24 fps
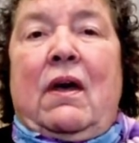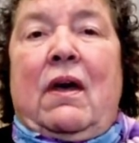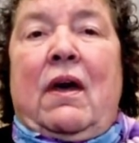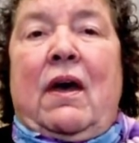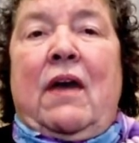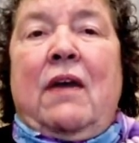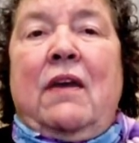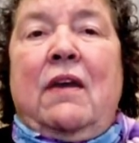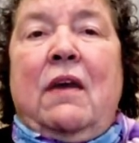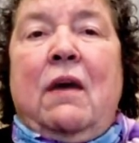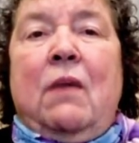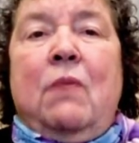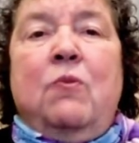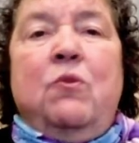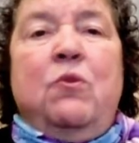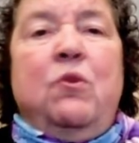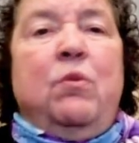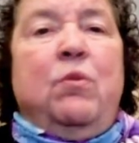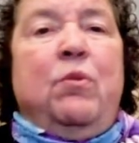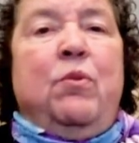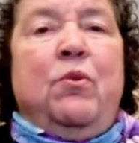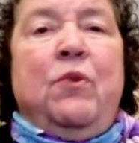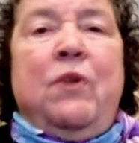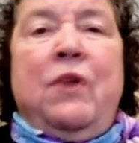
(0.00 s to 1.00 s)
I'd come to
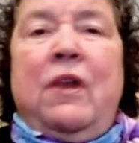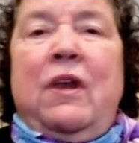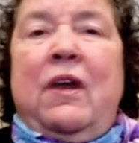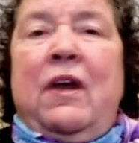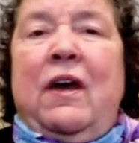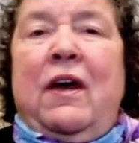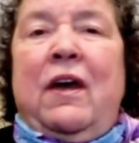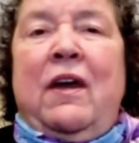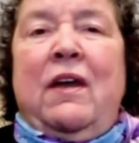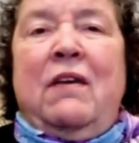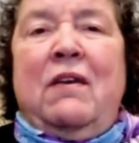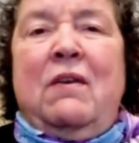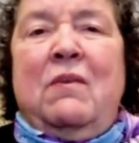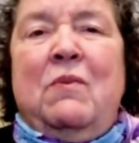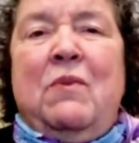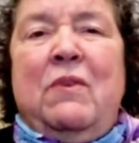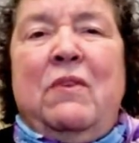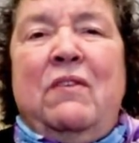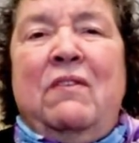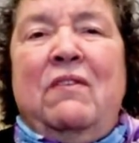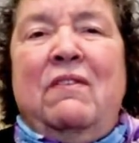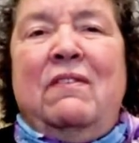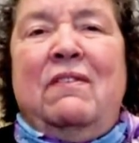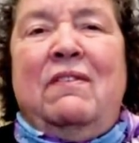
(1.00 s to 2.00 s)
a point I
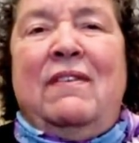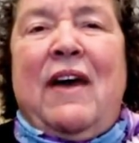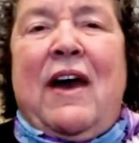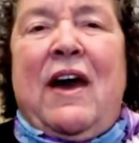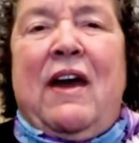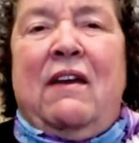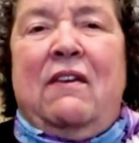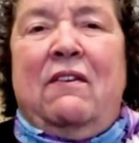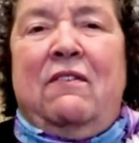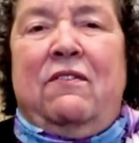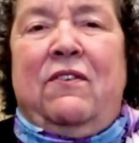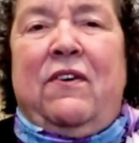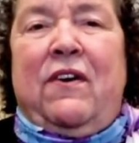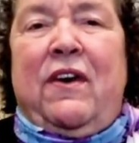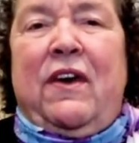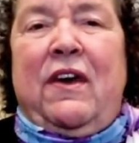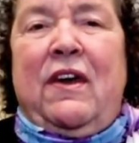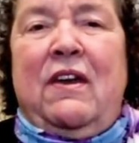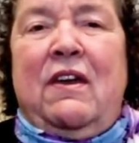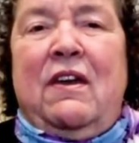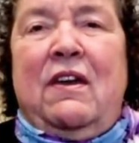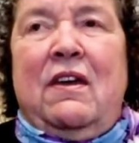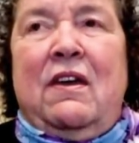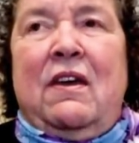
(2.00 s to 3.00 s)
wasn't
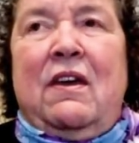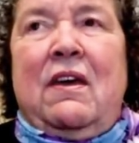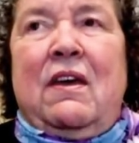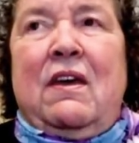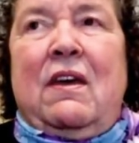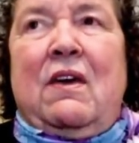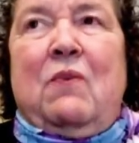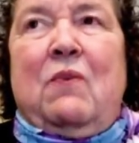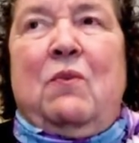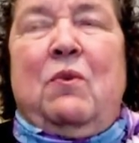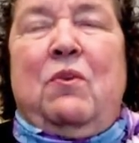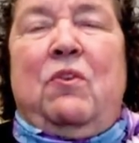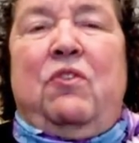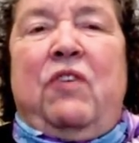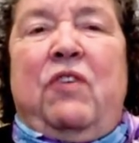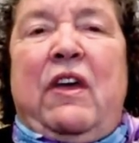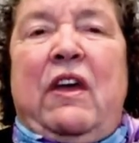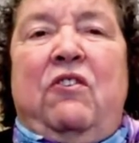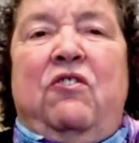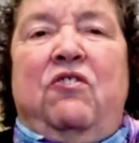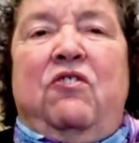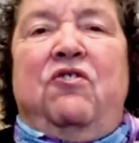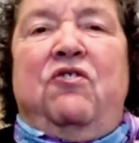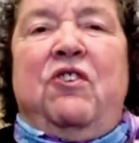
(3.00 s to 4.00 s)
satisfied with
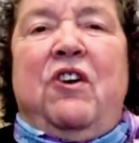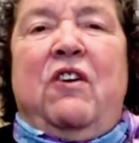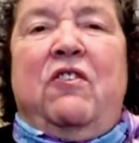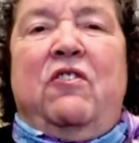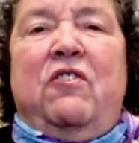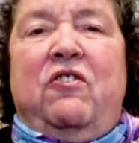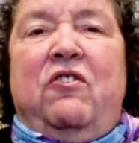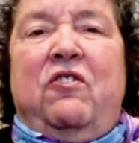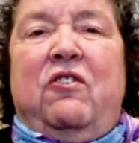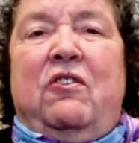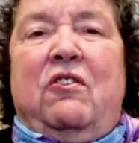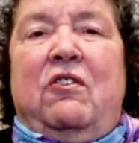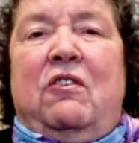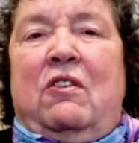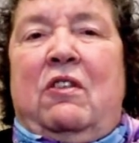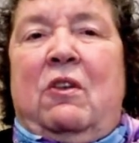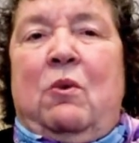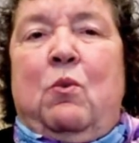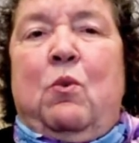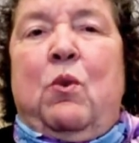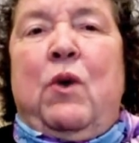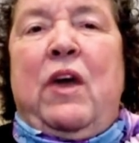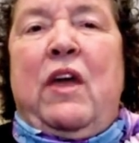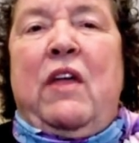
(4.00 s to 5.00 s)
things just
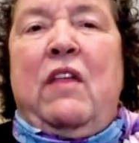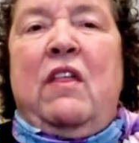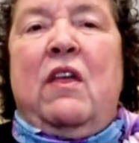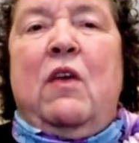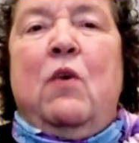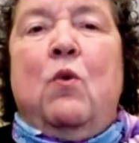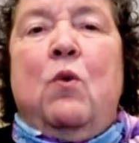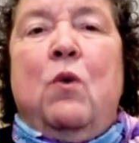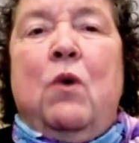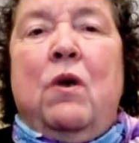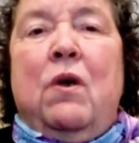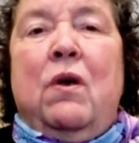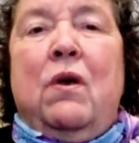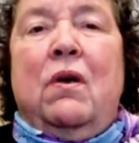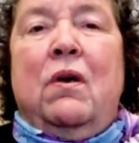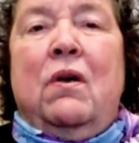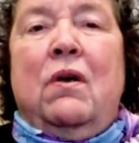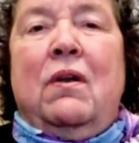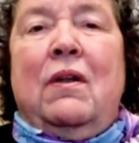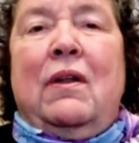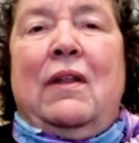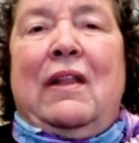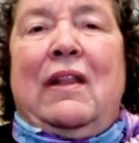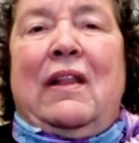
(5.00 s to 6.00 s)
the way they were.
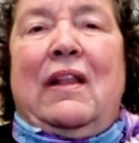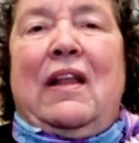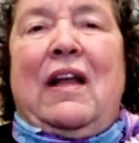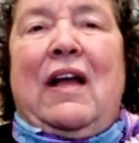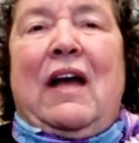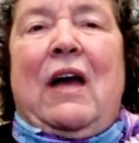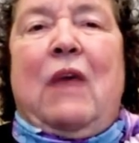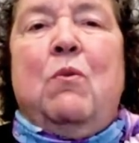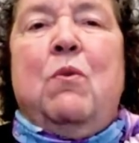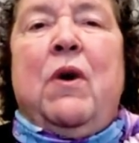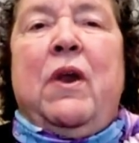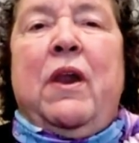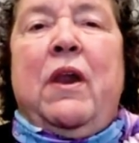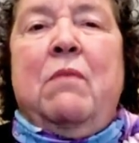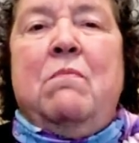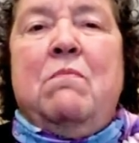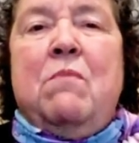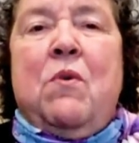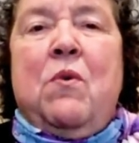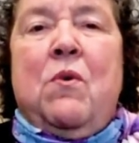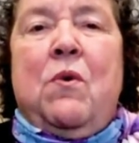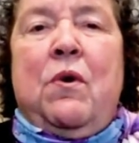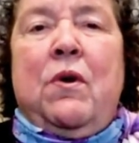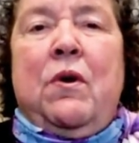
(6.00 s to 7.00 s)
I wanted
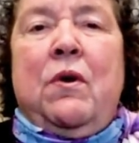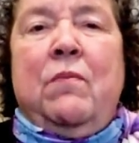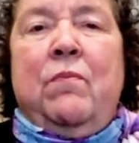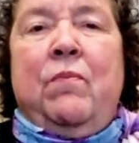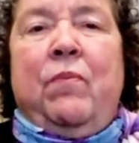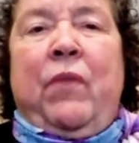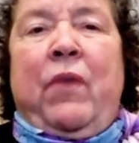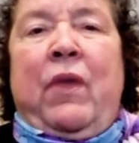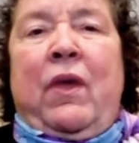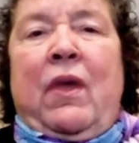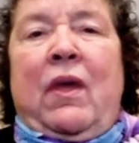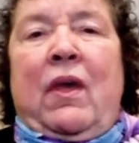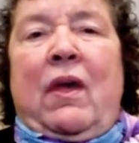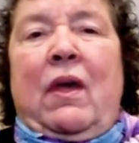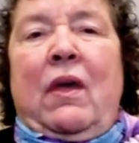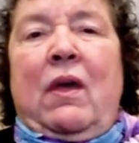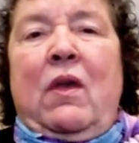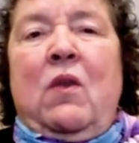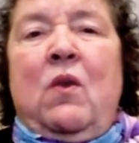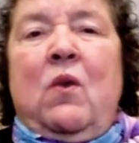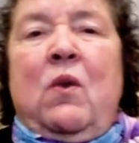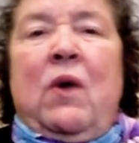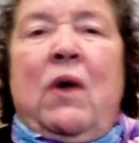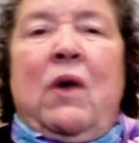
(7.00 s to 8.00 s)
more.
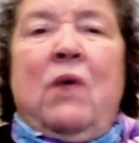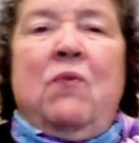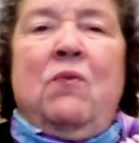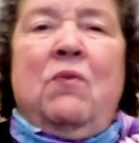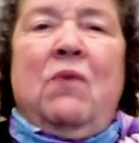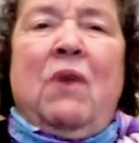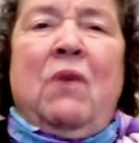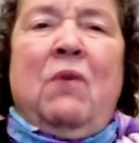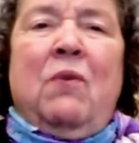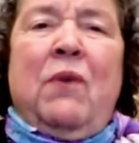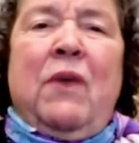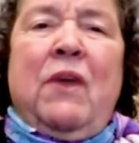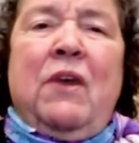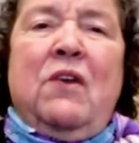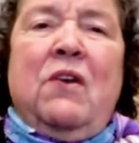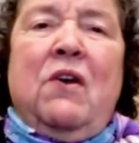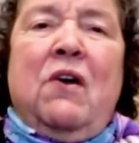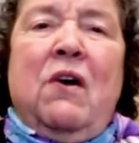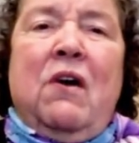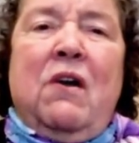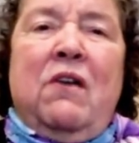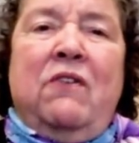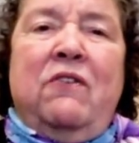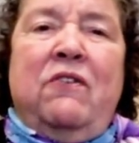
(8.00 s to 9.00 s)
You know, I, I read
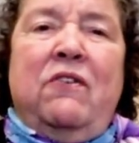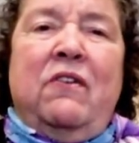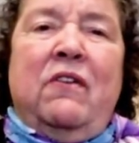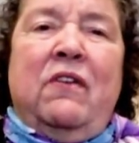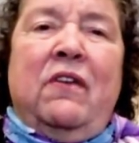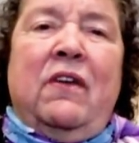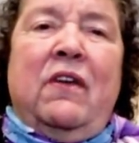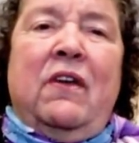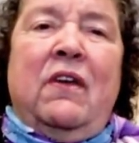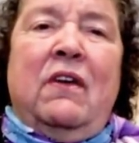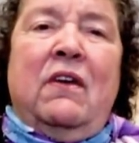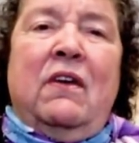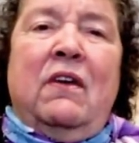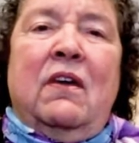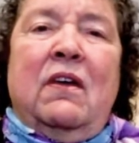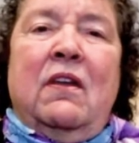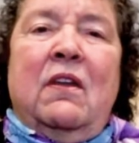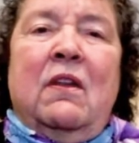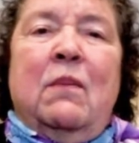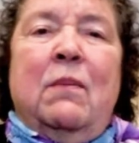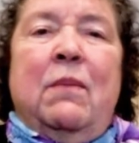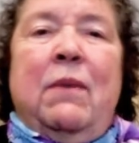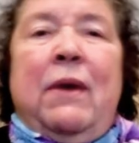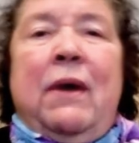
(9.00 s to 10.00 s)
constantly
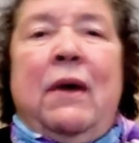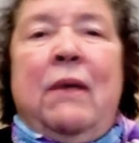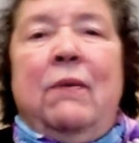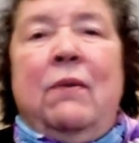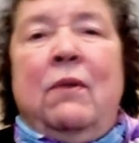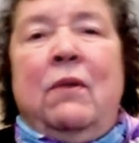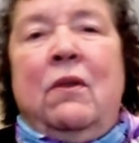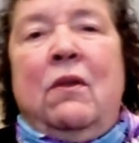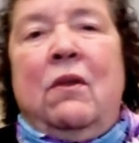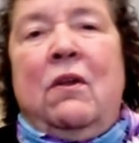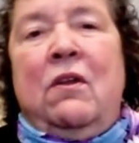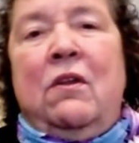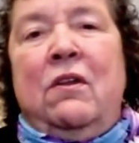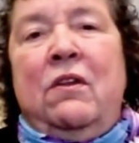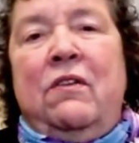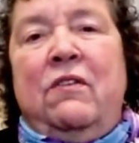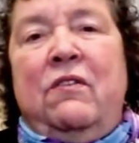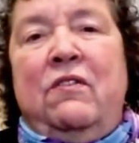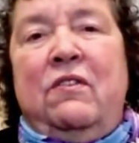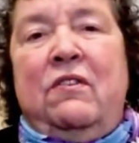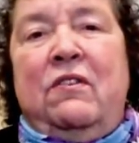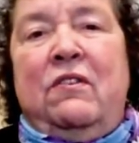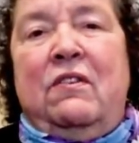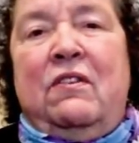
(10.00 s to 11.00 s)
in the Bible all
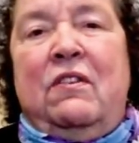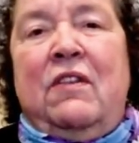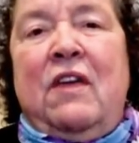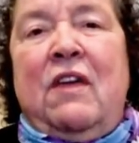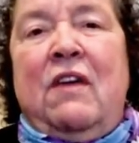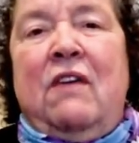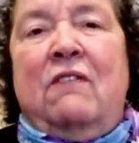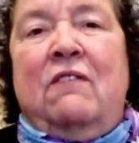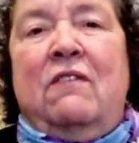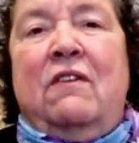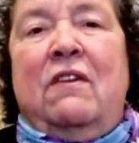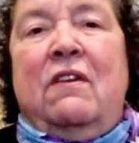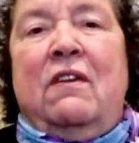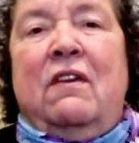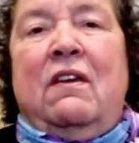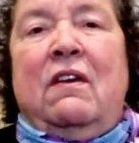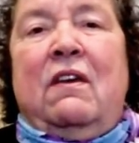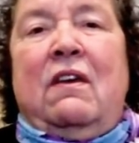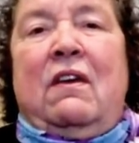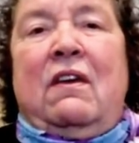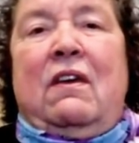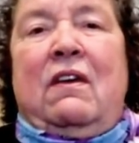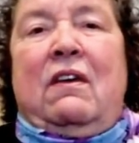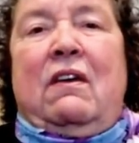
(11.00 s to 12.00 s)
these things that
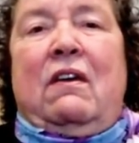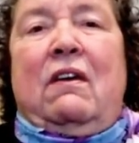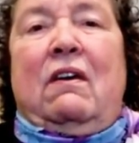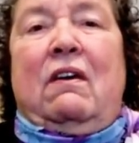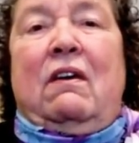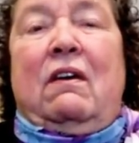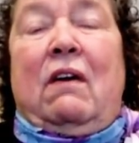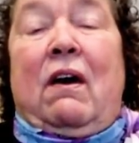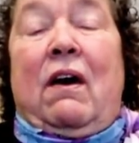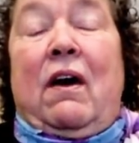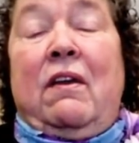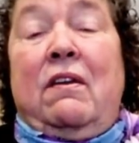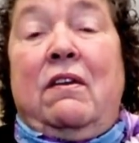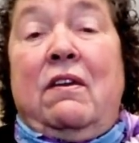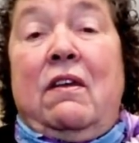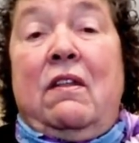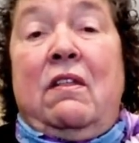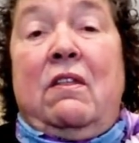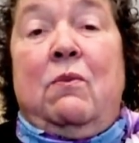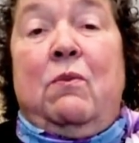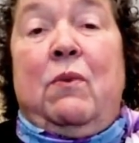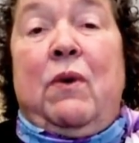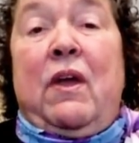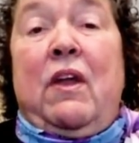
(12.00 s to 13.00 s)
God
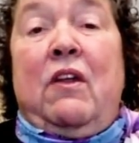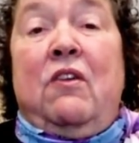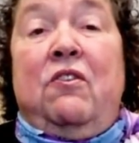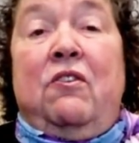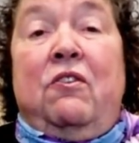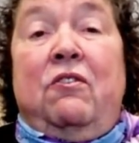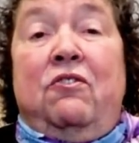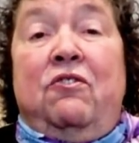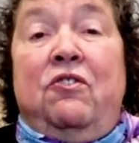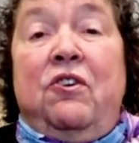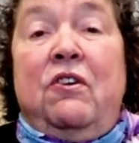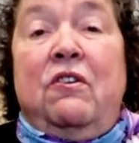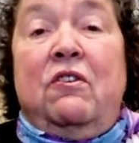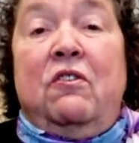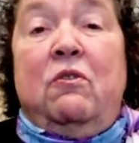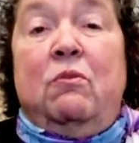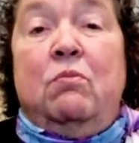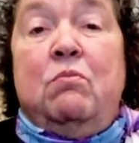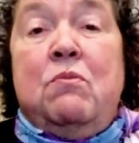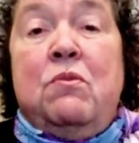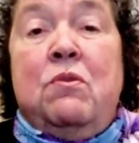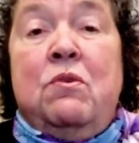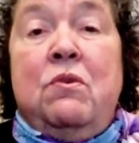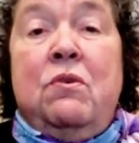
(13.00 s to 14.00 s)
did, the way
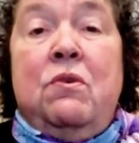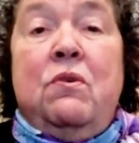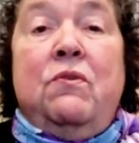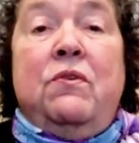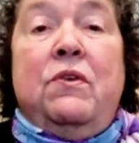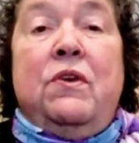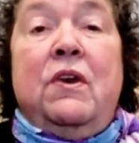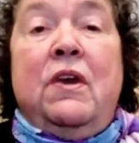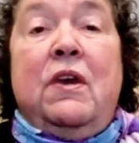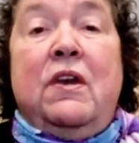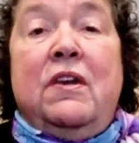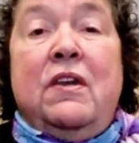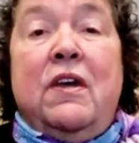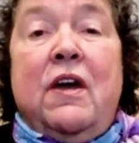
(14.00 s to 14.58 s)
Jesus moved and